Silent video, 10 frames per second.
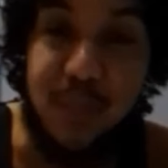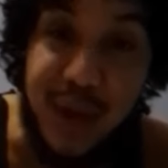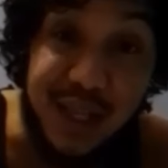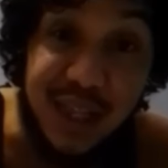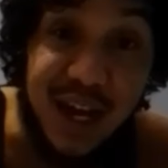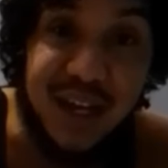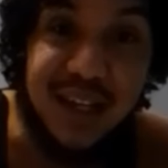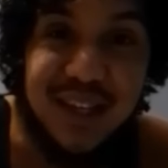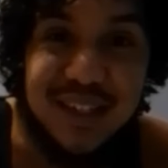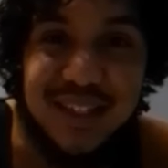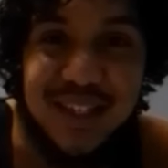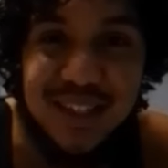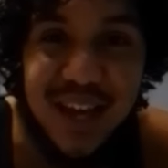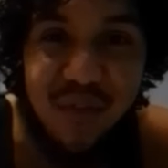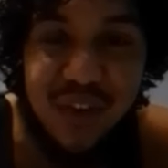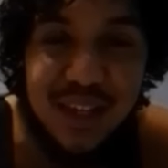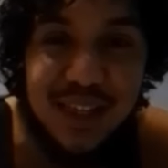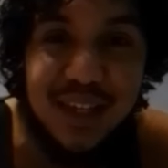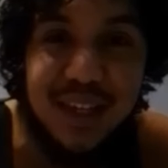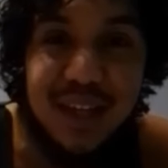I'm not lying. She
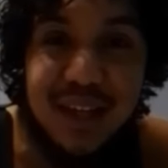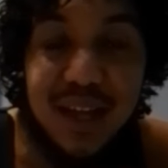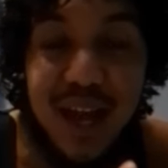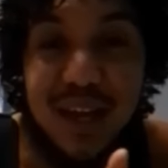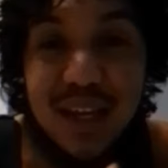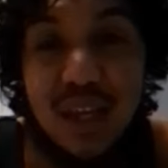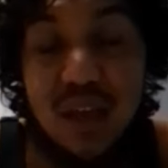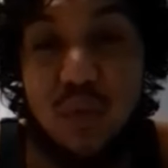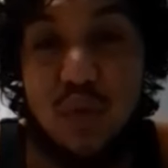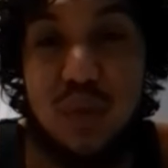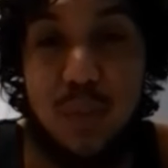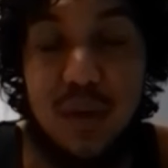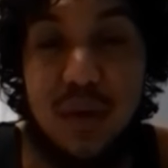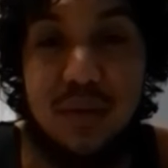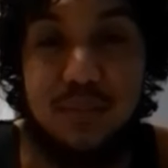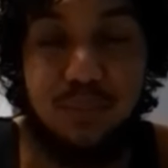definitely had an evil spirit.